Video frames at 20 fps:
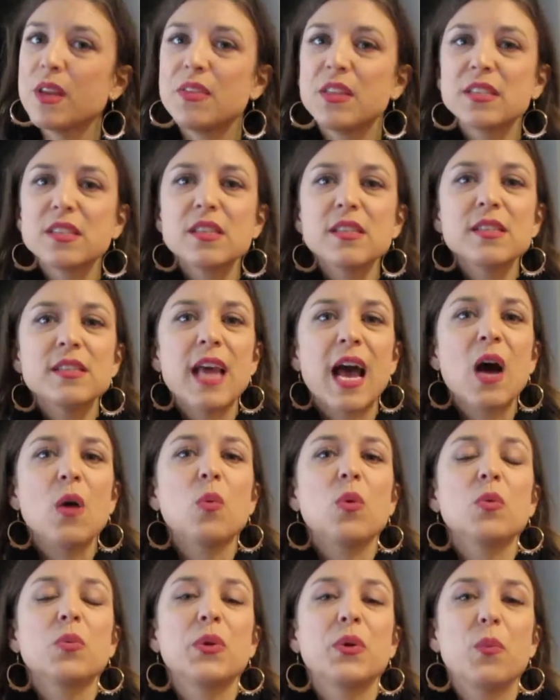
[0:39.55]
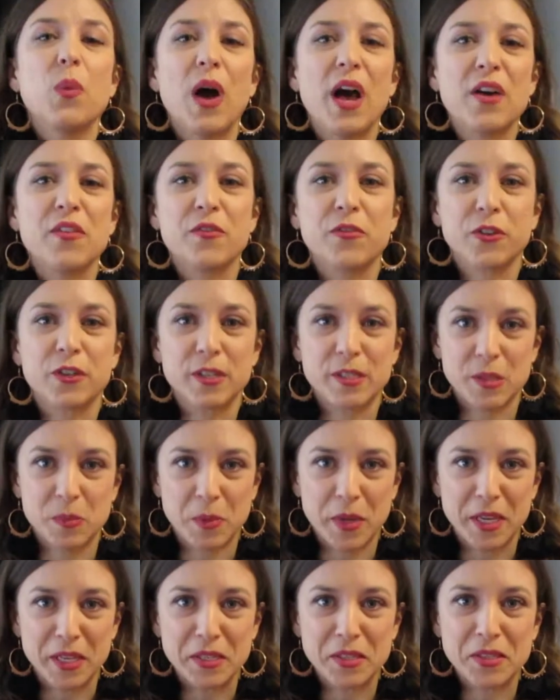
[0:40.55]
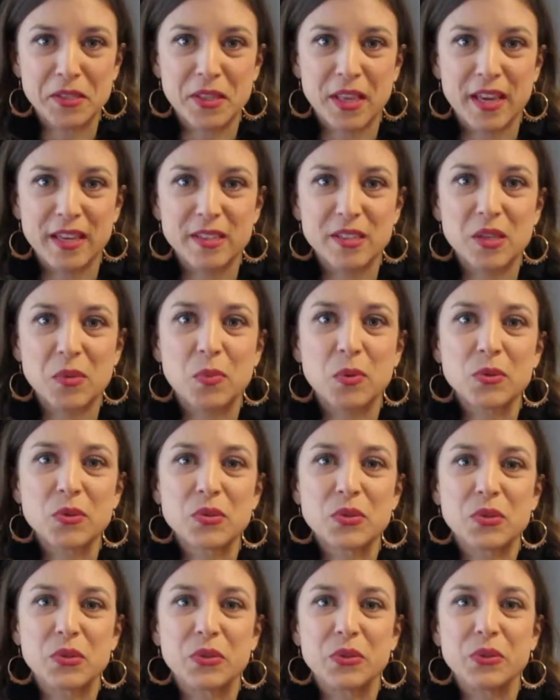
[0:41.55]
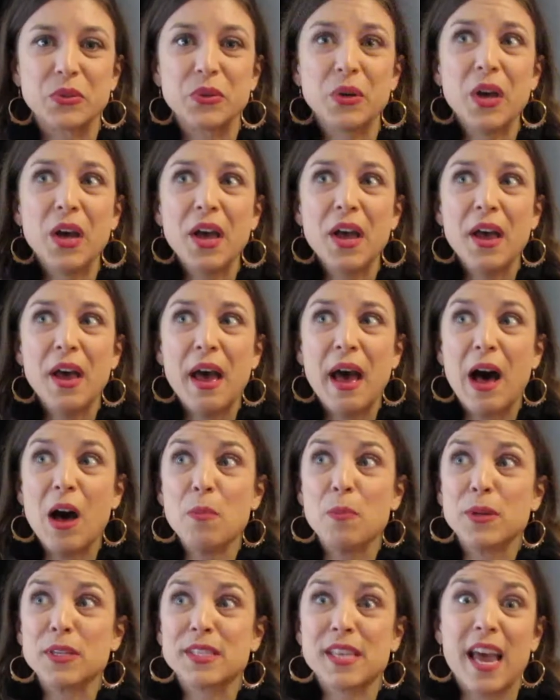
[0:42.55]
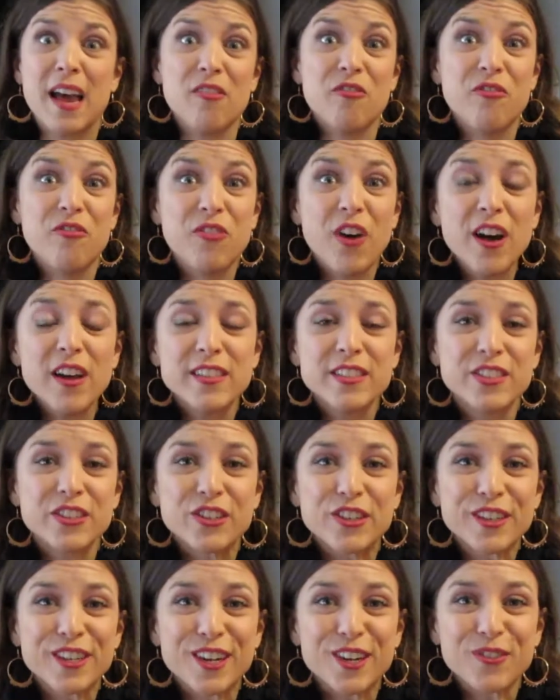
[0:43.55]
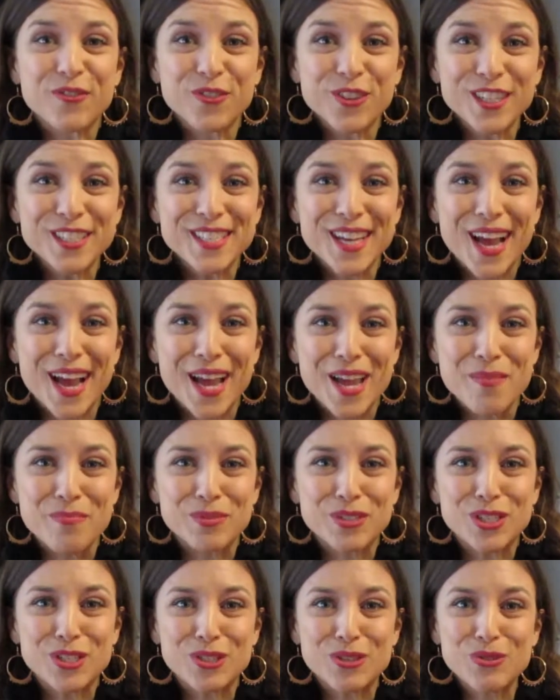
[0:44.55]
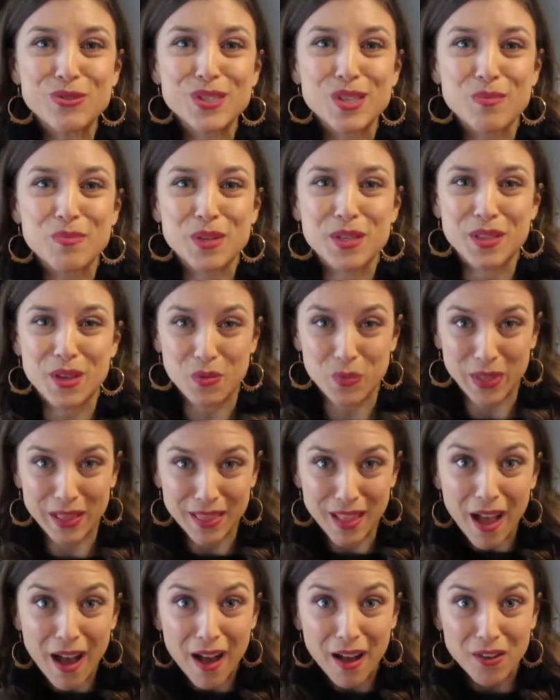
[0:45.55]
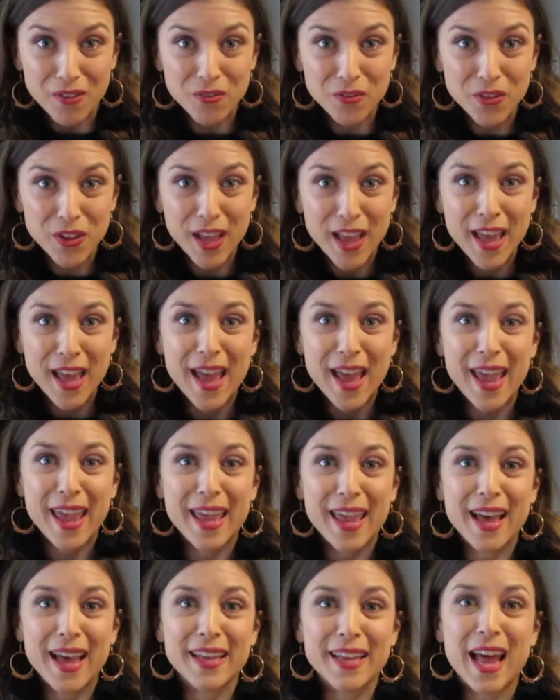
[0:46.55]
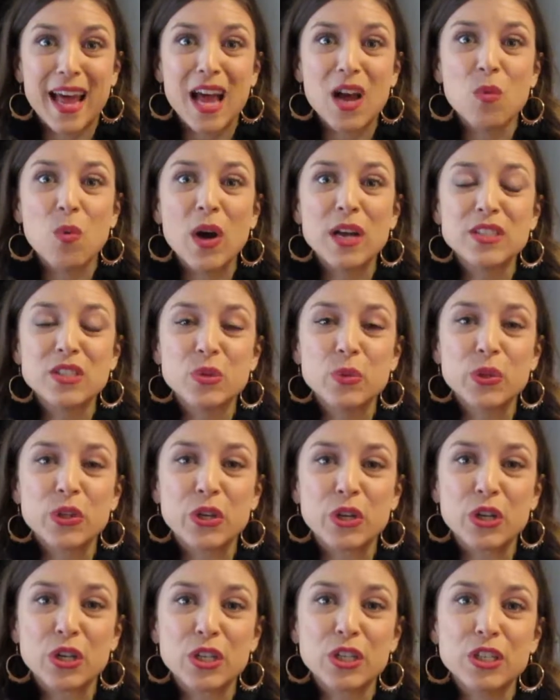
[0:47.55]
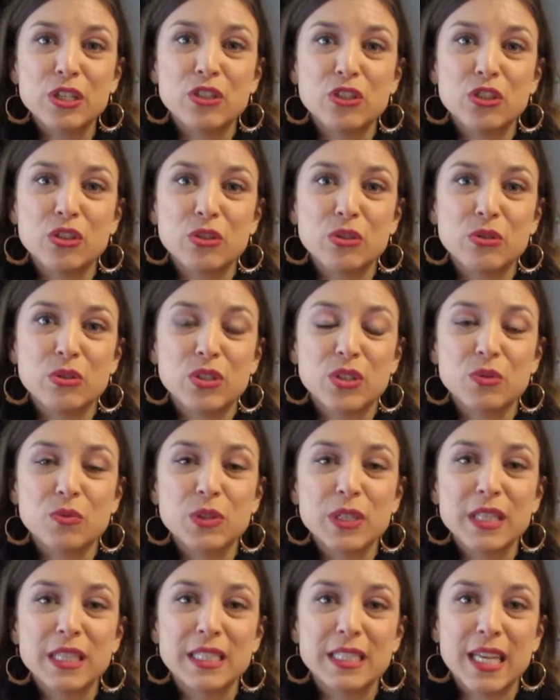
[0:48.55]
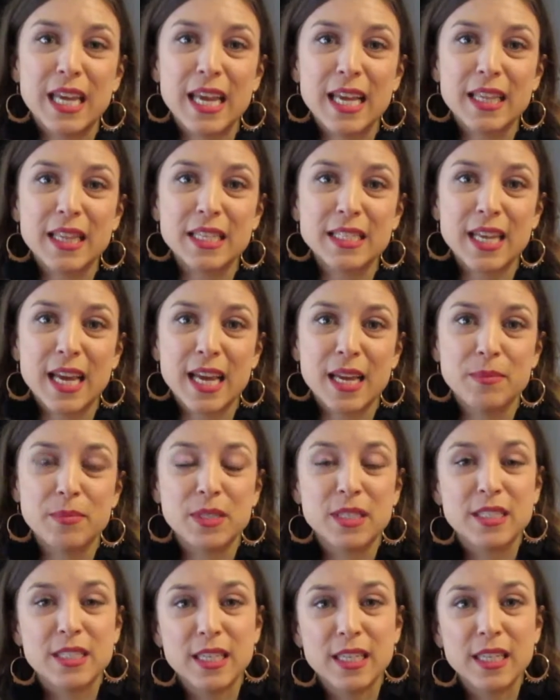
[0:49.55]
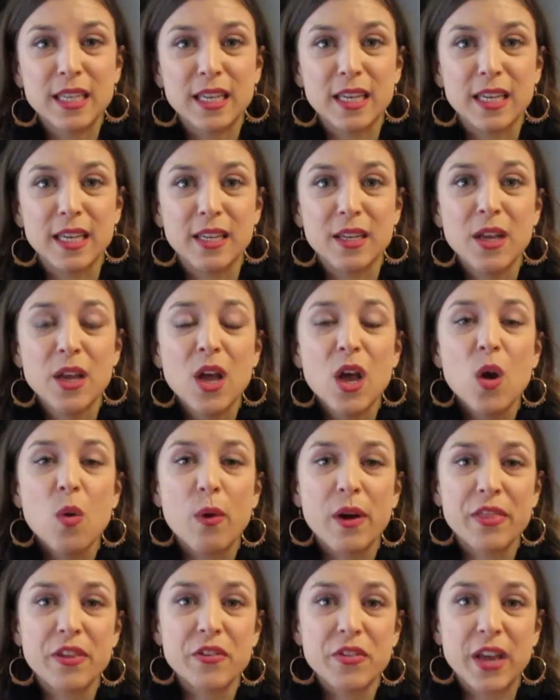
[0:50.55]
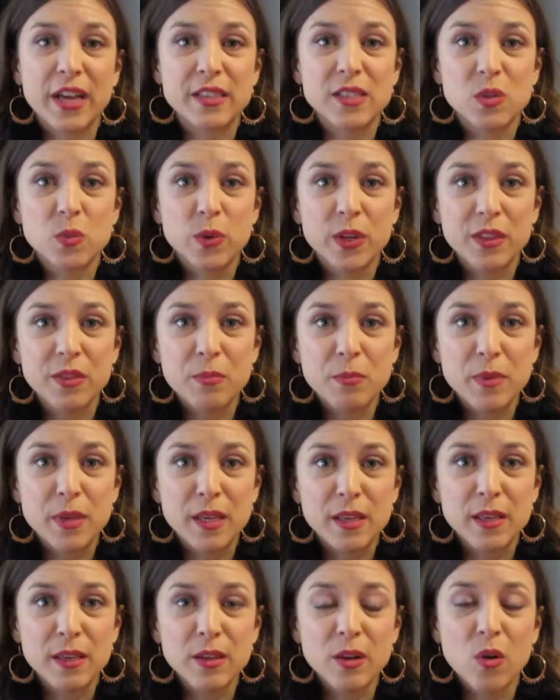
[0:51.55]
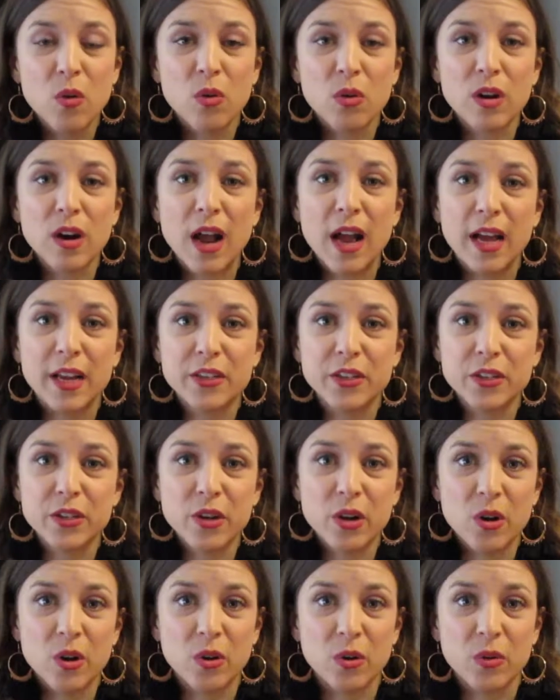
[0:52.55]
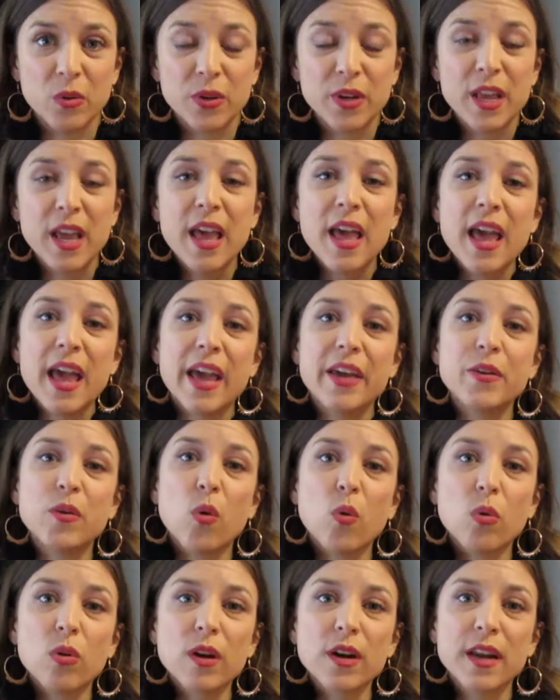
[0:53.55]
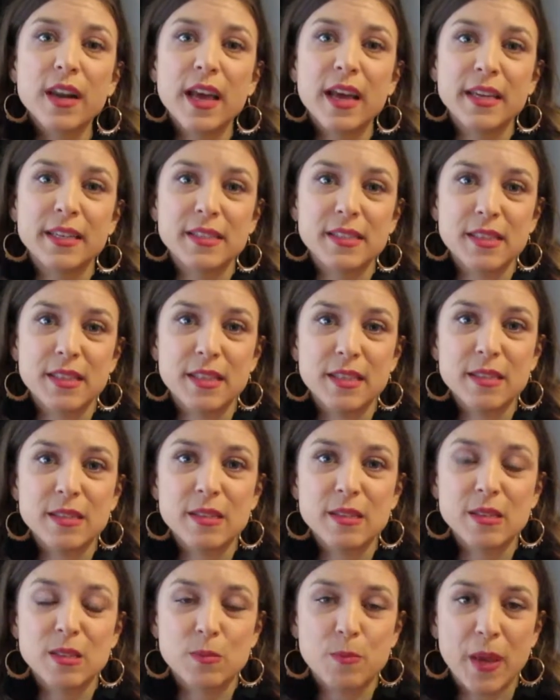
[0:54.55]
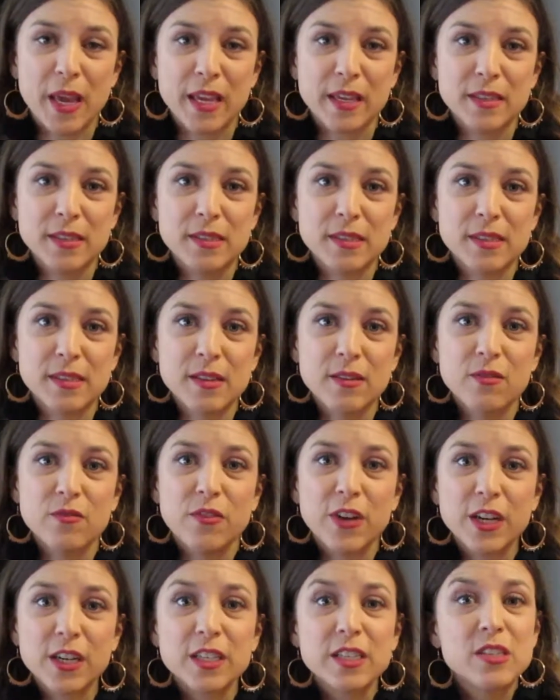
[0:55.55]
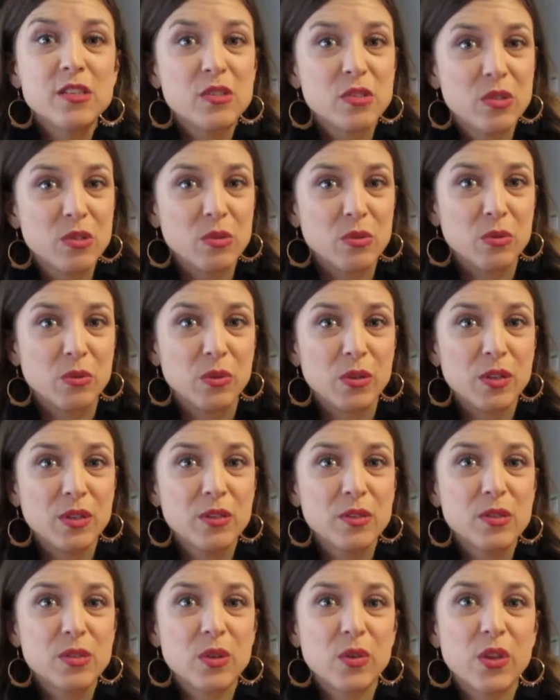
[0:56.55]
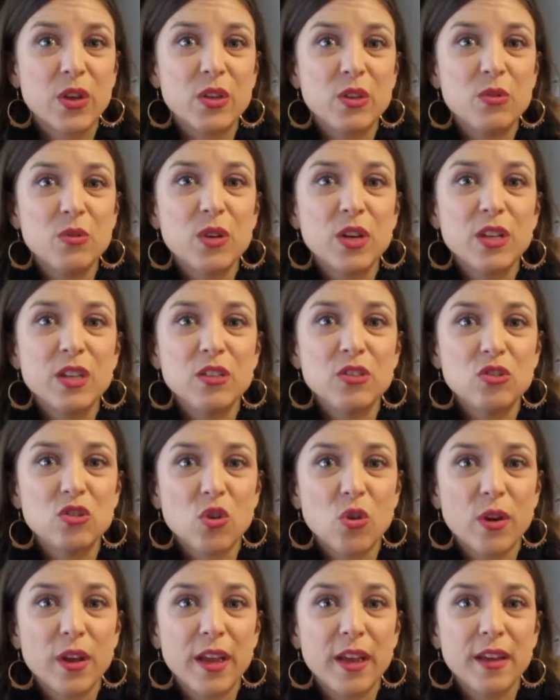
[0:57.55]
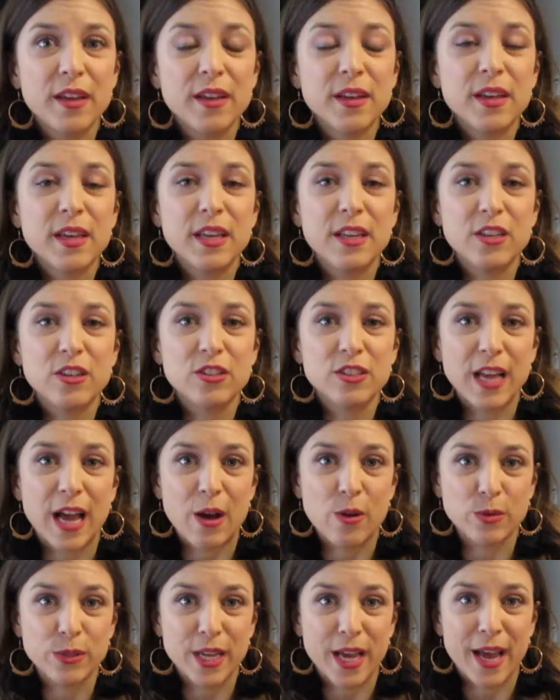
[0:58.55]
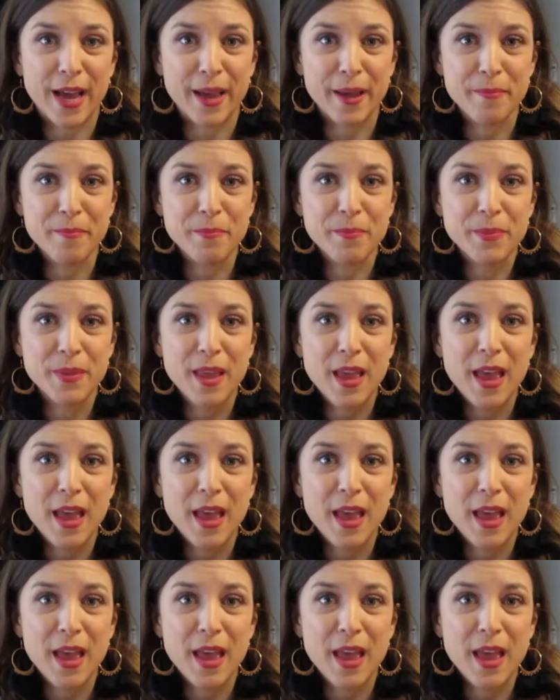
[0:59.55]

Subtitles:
This is not what we want for a space that is supposed to help us have fun during our free time, to do something that we love. And I want to encourage you to really take the time to dig in, whether that's with me or on your own, and organize this space very soon so that you can enjoy it in your downtime.